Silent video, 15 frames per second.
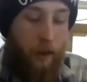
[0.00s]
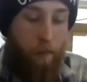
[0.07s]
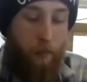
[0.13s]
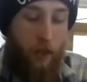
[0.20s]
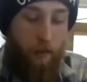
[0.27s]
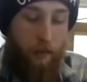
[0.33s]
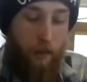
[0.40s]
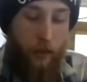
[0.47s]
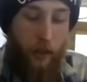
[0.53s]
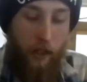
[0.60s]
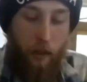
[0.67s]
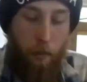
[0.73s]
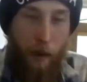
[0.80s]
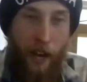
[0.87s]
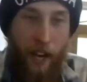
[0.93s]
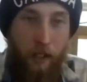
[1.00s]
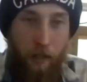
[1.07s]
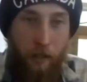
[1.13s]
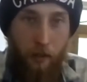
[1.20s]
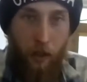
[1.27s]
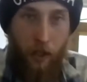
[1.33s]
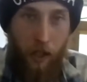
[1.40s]
if you think the mat
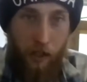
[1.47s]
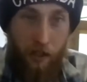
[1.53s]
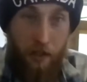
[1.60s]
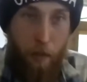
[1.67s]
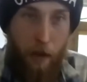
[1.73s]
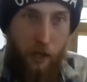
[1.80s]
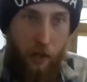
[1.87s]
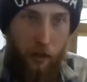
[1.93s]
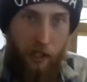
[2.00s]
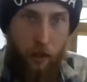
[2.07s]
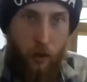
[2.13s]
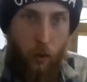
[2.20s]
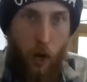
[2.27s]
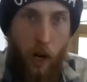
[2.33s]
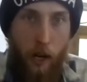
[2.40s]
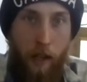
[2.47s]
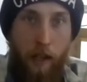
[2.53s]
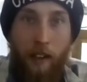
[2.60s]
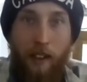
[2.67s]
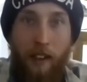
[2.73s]
is looking especially dry.